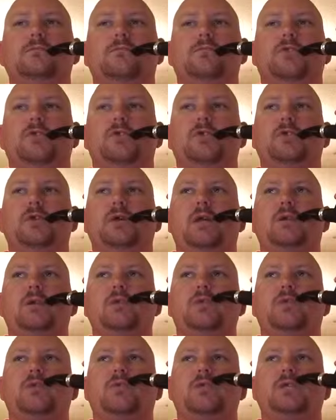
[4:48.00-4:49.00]
for two
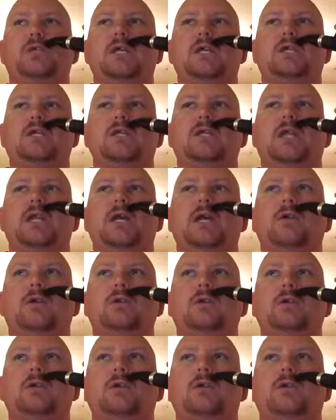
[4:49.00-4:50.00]
ounces, or was that just an ounce?
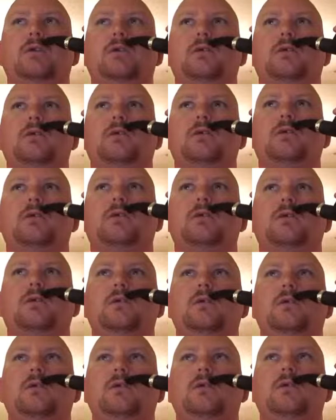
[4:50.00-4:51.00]
little was like six
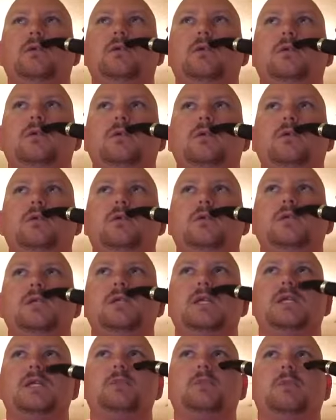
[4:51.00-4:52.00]
bucks.
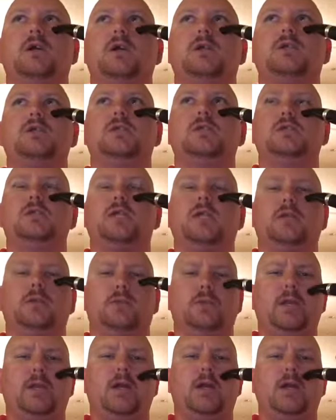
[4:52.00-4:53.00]
Six bucks, so it's like
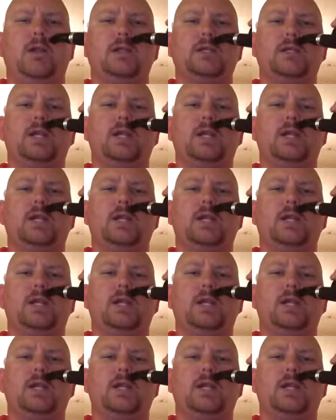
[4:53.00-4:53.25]
three dollars